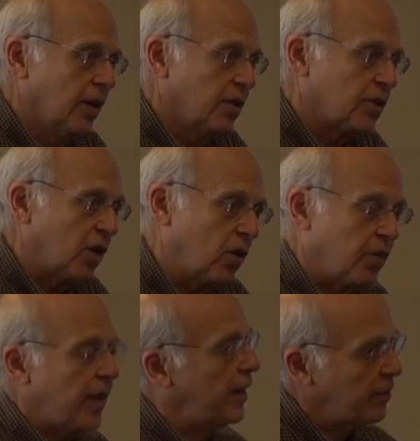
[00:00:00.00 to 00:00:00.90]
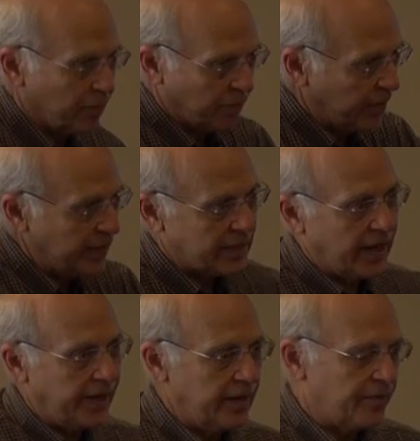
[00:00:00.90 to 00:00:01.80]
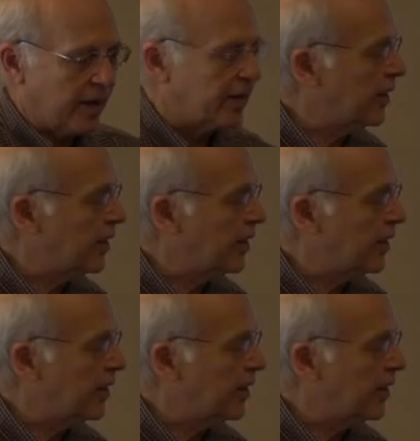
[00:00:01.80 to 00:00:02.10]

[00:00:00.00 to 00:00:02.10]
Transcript: So they redesigned and found